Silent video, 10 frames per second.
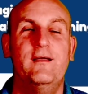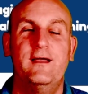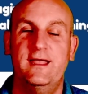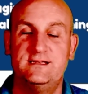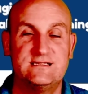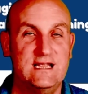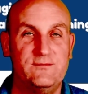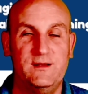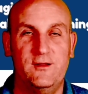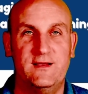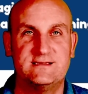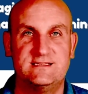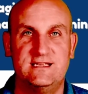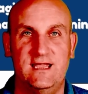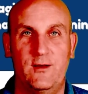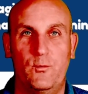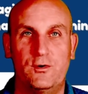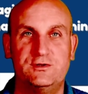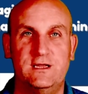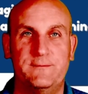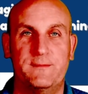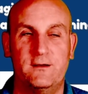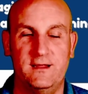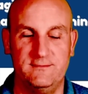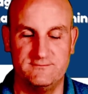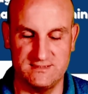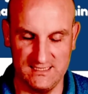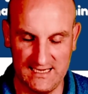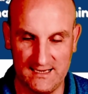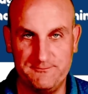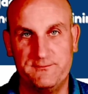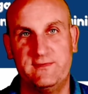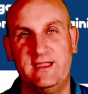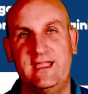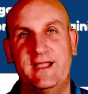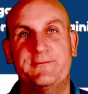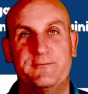It just lets me know, as I say, I'm watching. All right, see you again. Take care.